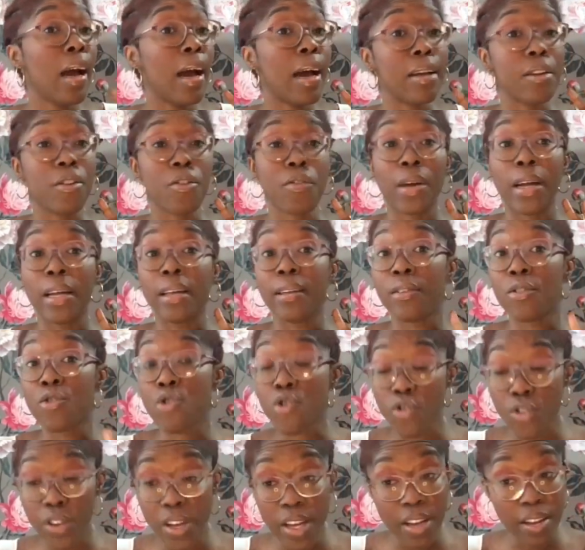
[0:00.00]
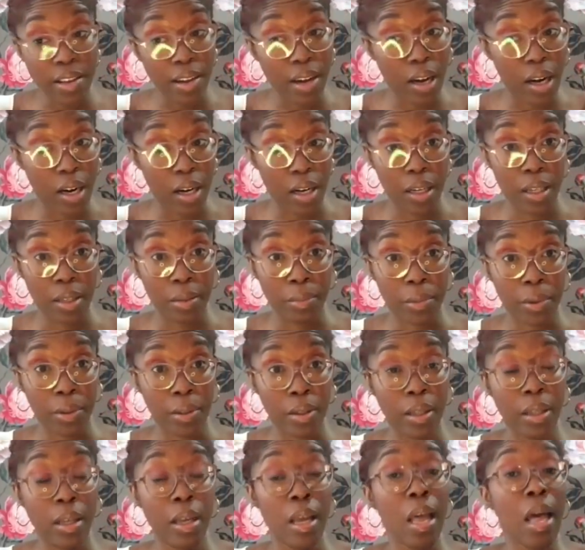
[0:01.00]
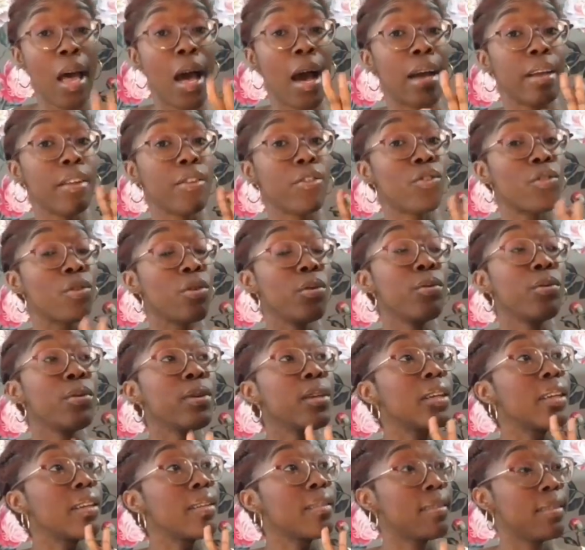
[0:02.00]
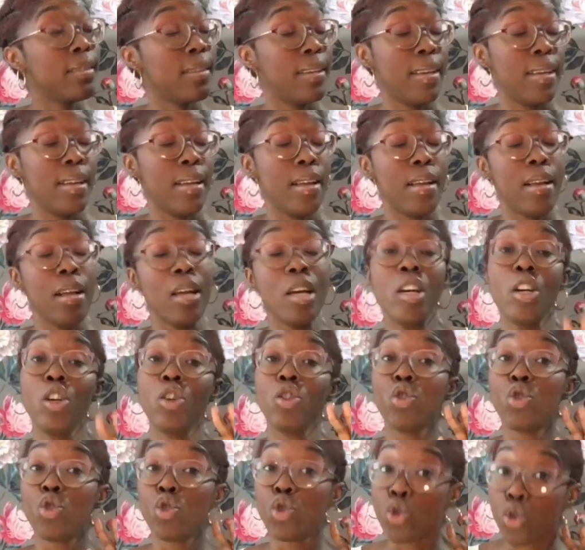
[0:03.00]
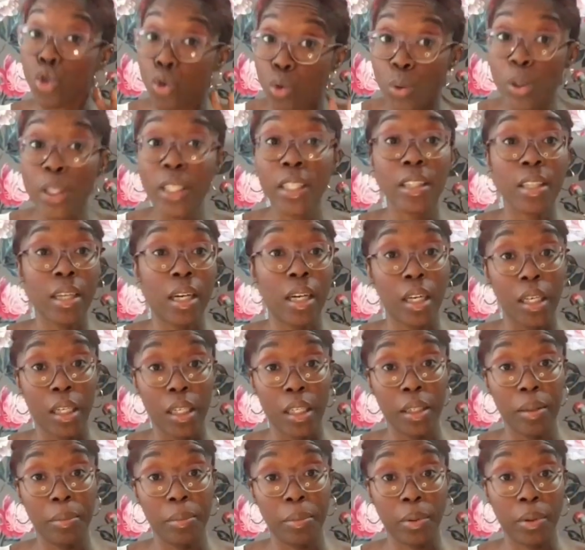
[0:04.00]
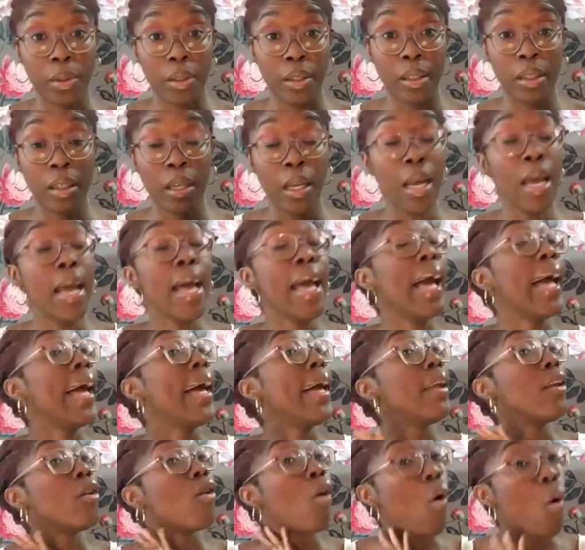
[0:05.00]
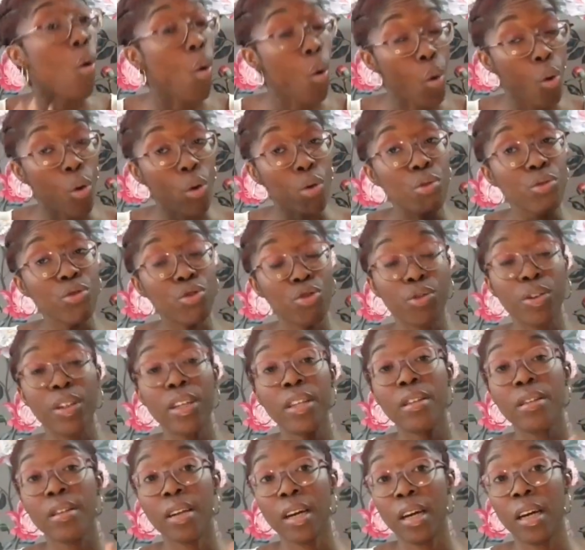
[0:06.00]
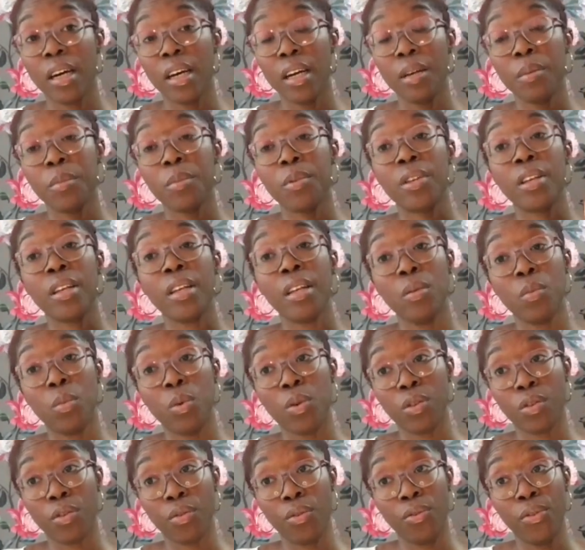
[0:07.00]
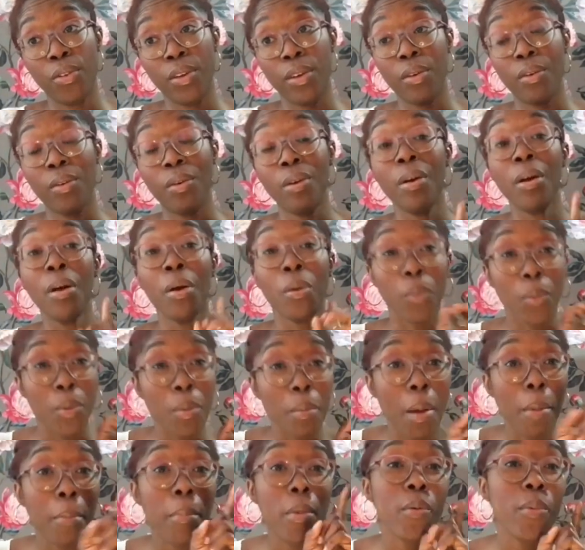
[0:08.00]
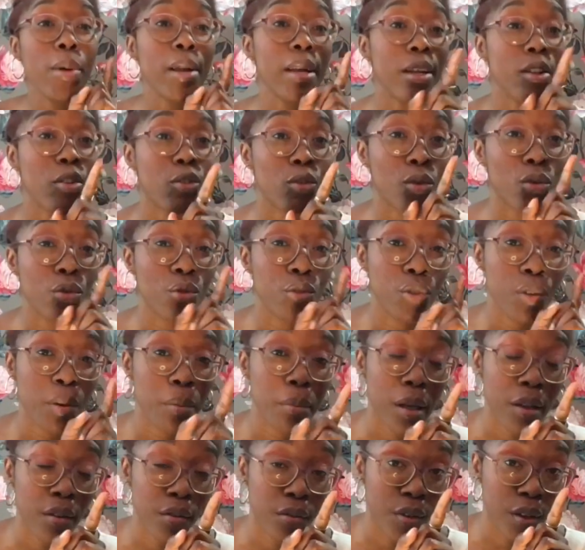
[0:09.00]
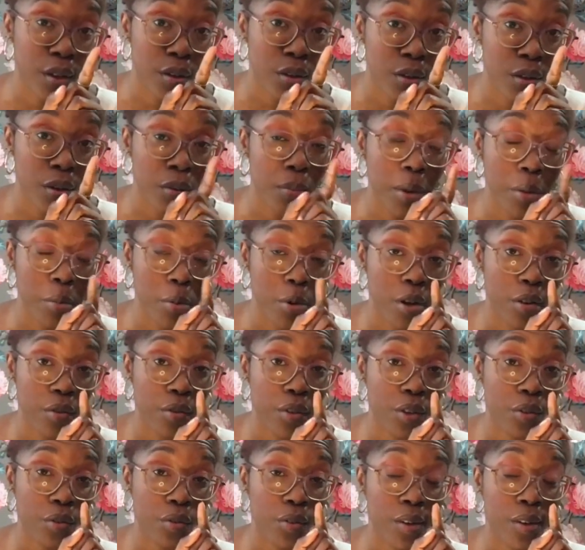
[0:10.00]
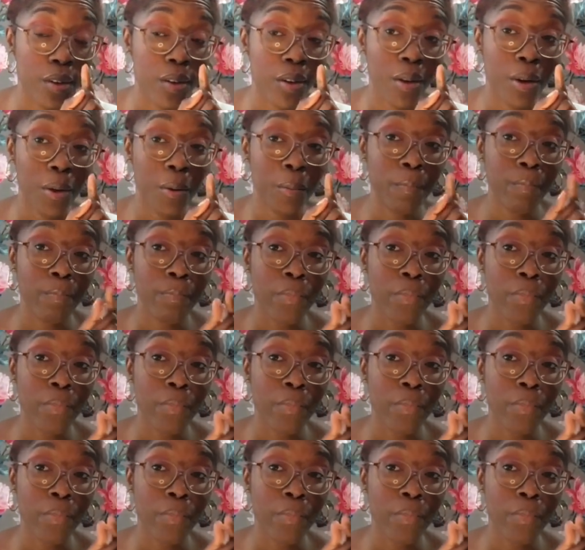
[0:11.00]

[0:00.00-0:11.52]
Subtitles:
tried 3 times. I sewn this thing 3 times, and all 3 times it was a fail. Remember when I told you in my previous video,